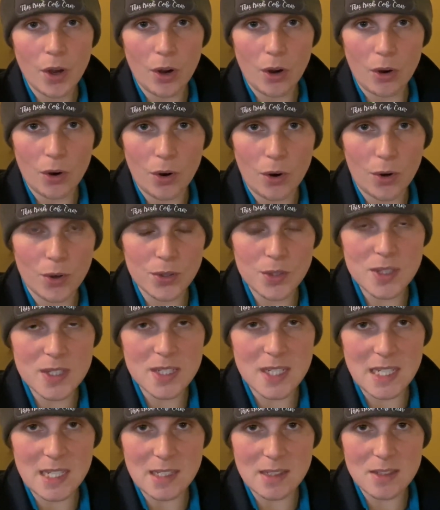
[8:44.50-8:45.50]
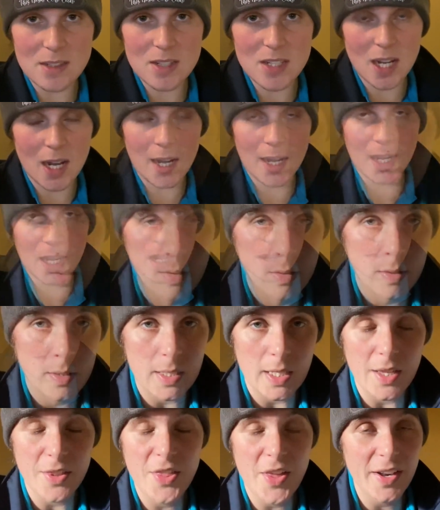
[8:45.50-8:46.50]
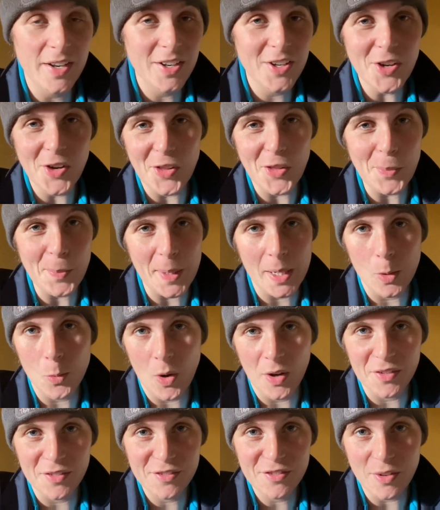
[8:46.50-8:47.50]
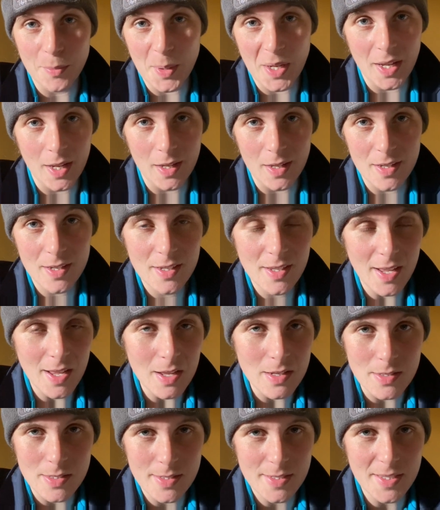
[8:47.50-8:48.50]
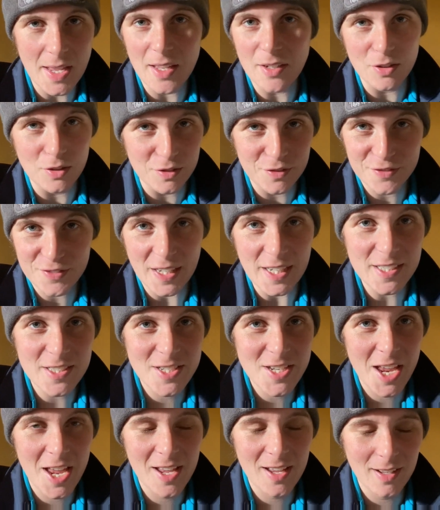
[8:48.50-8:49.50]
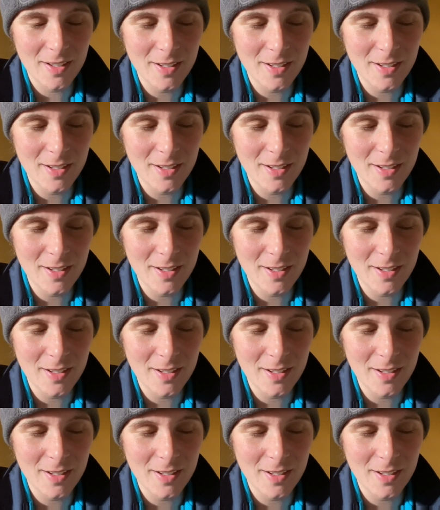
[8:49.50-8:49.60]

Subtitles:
a horse needs time. And then another big one for me is saddle fit.